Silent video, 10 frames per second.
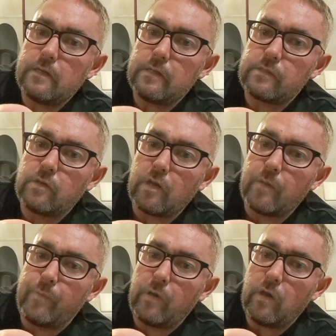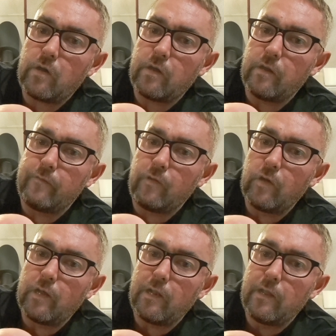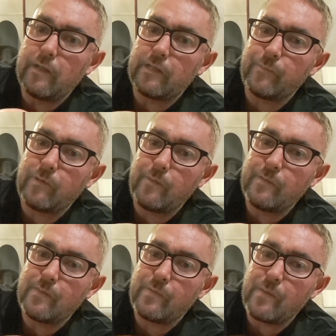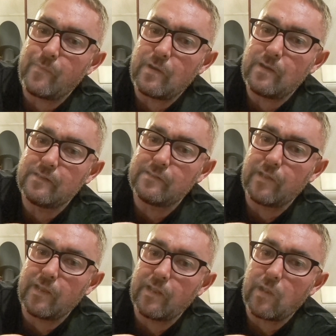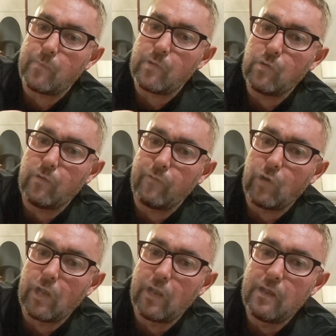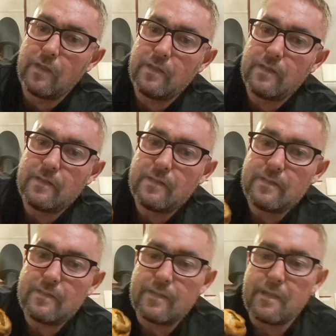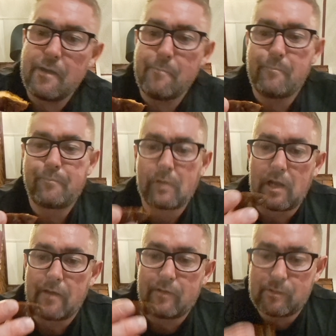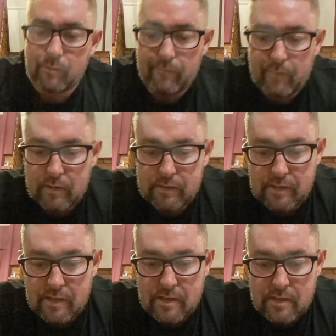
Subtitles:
it's got a pocket of oil at the bottom of the pepper. It's like a little pool of oil. I'll have this one first.